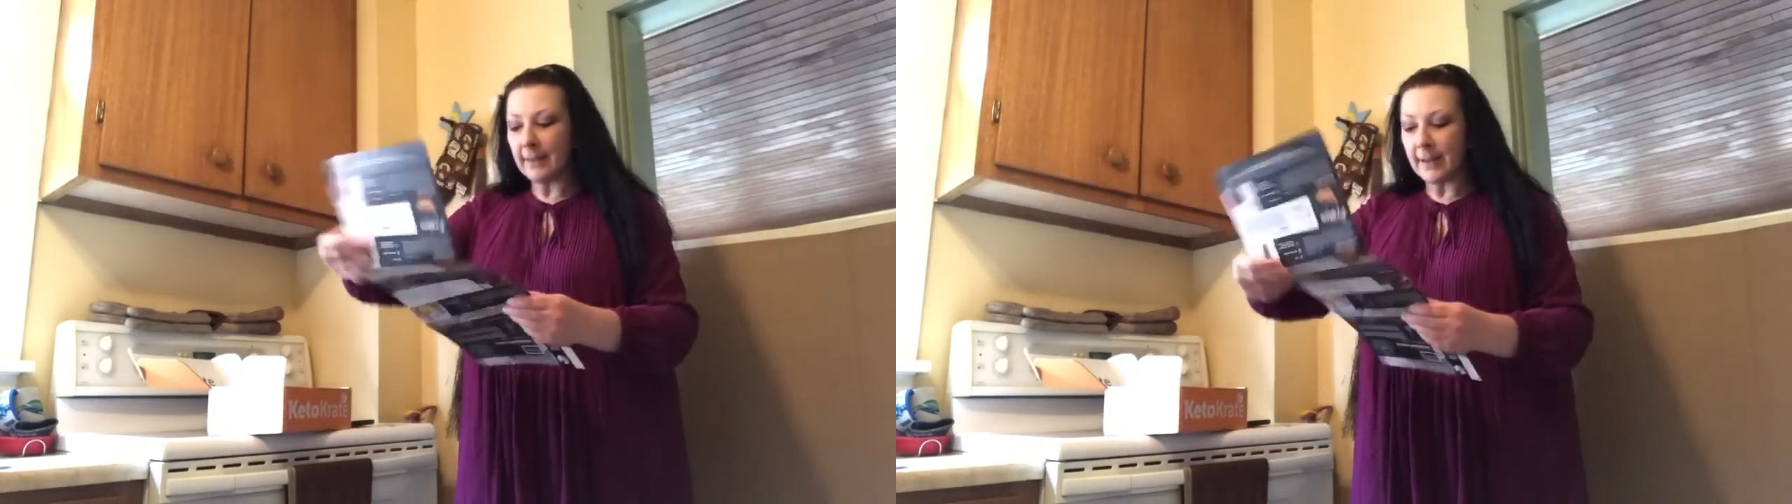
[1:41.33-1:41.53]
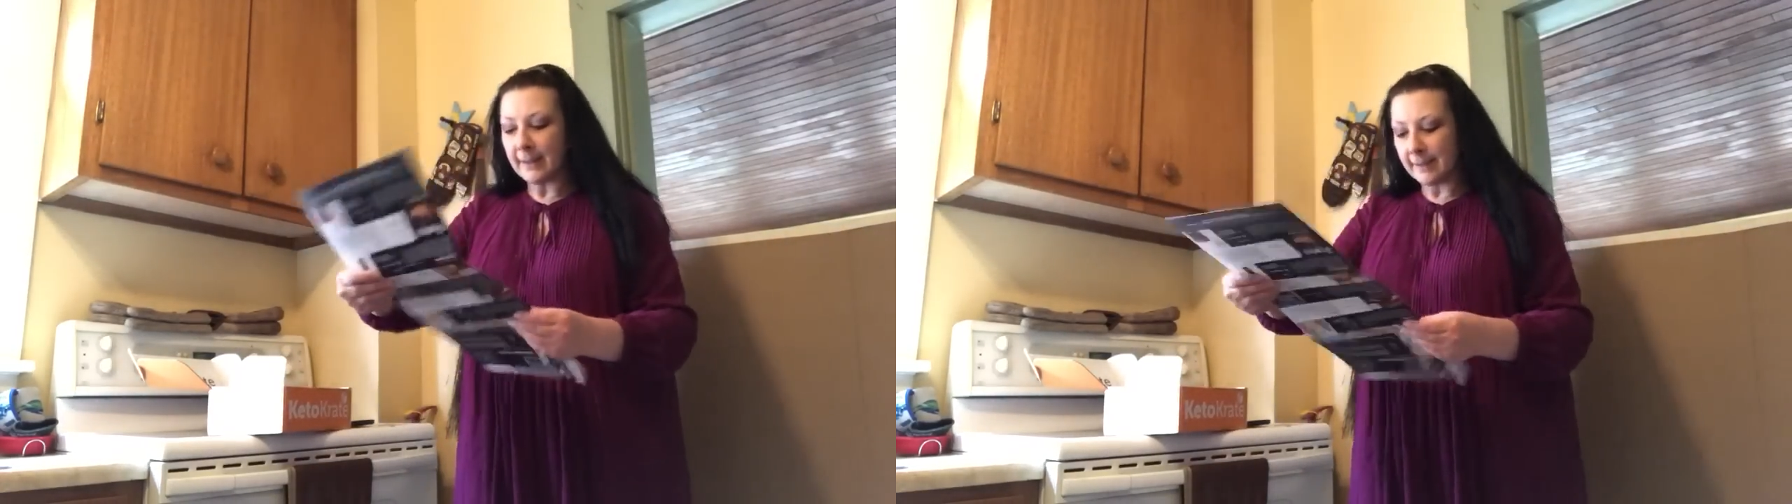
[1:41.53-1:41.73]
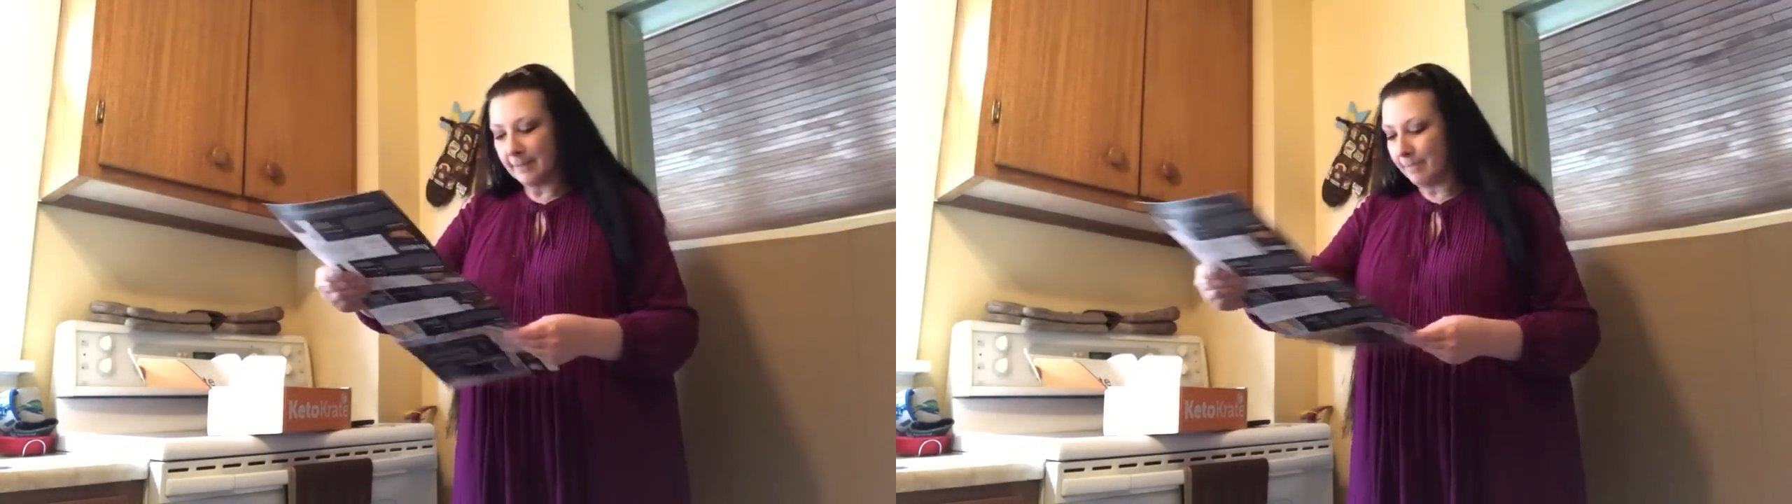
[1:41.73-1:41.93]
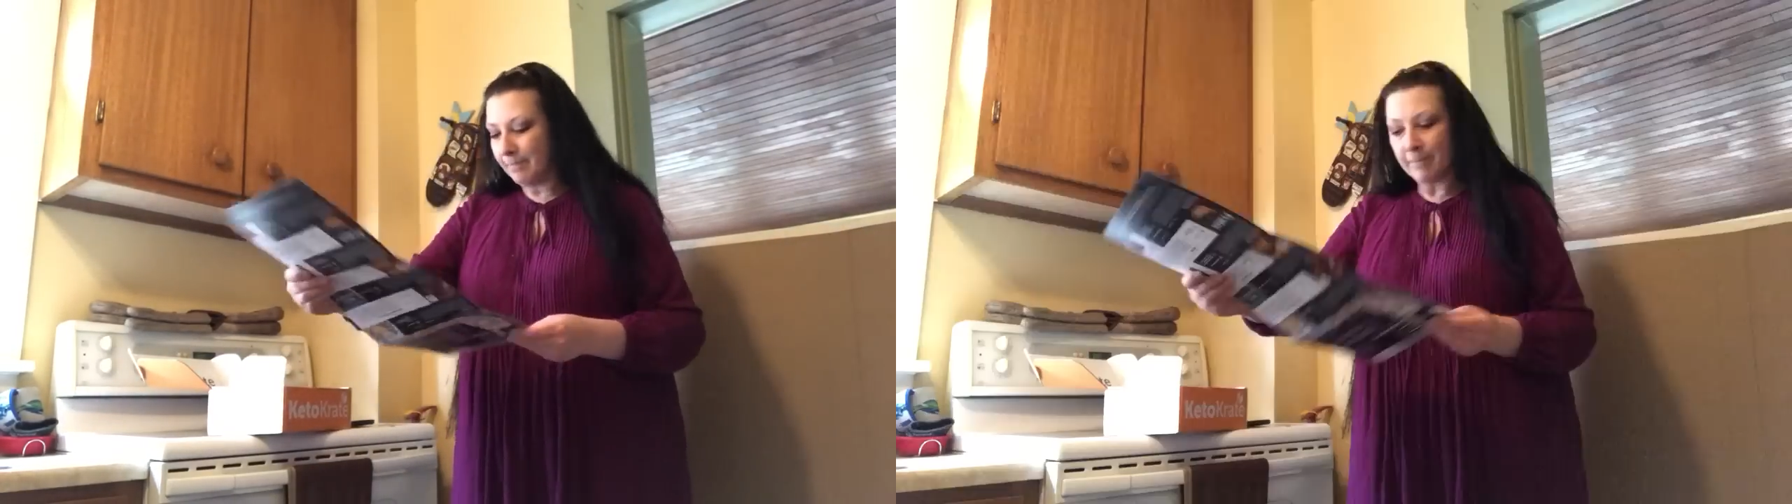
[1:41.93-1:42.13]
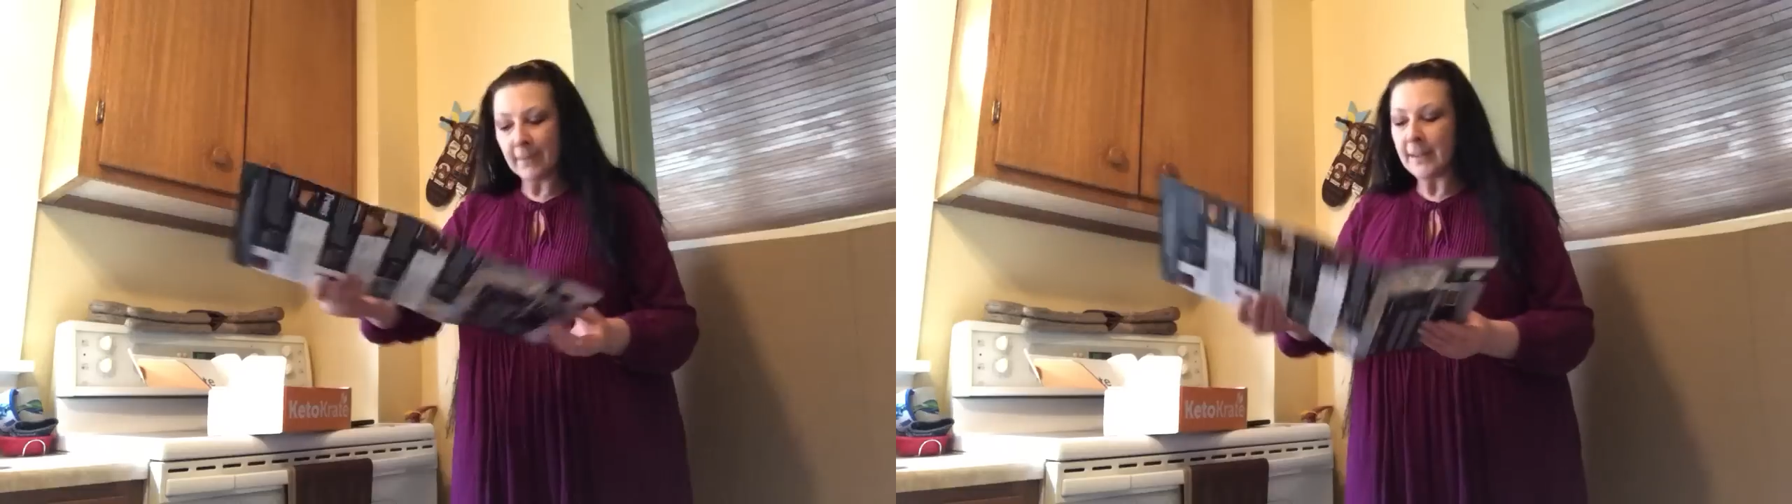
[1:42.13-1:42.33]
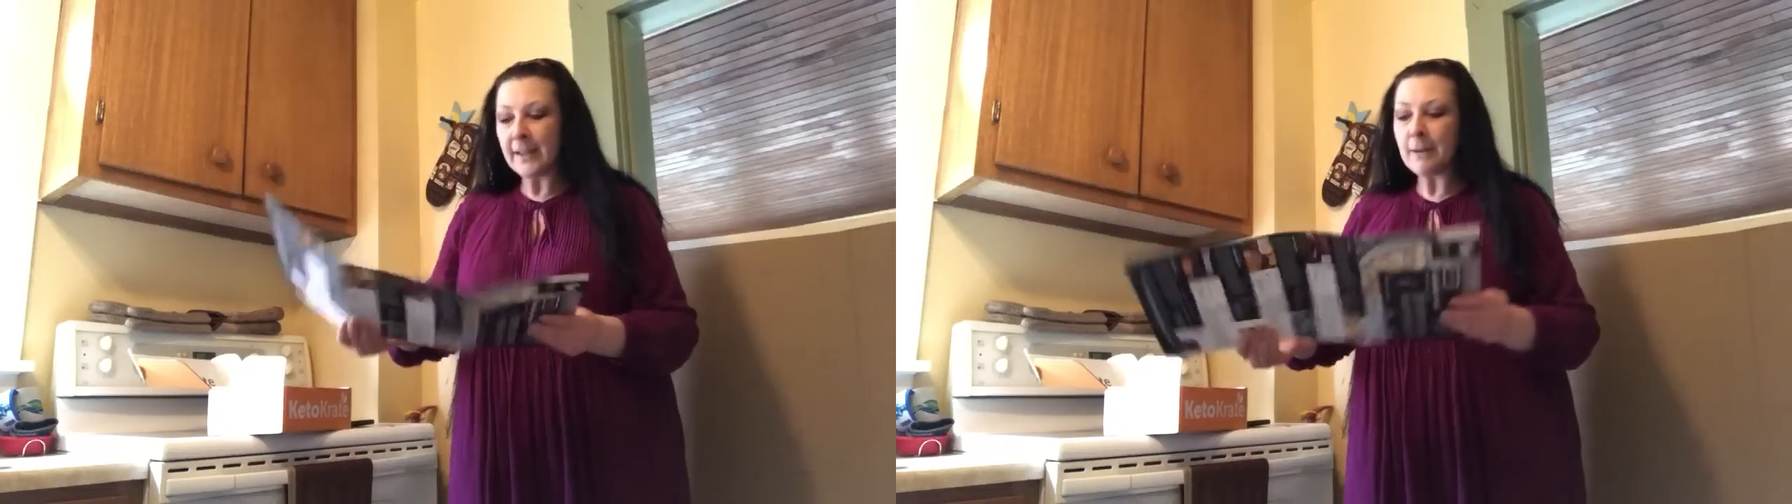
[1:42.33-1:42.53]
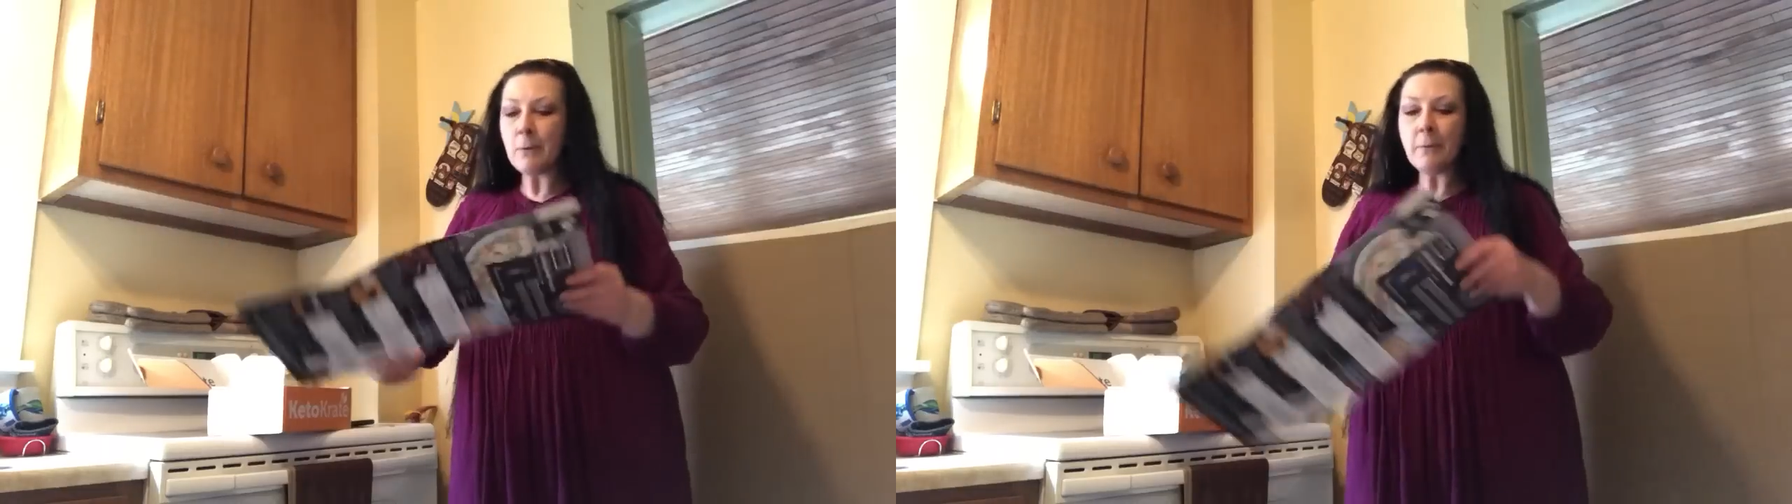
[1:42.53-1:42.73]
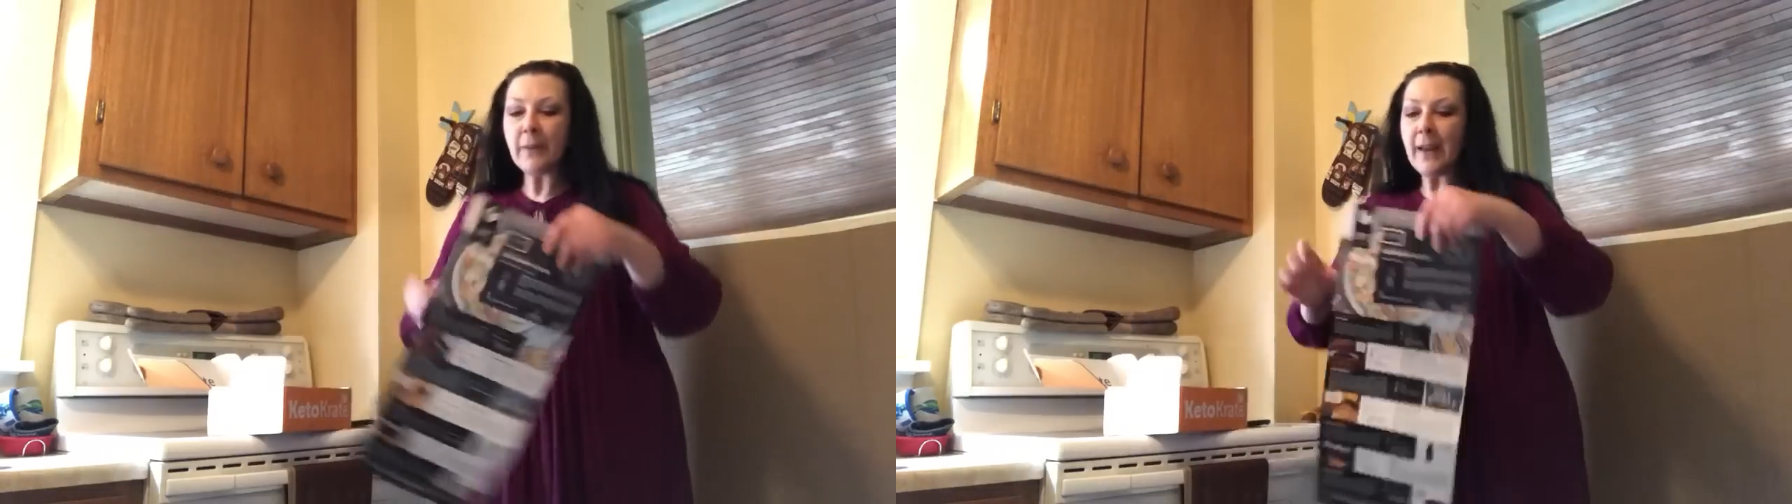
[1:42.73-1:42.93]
Like, you get one with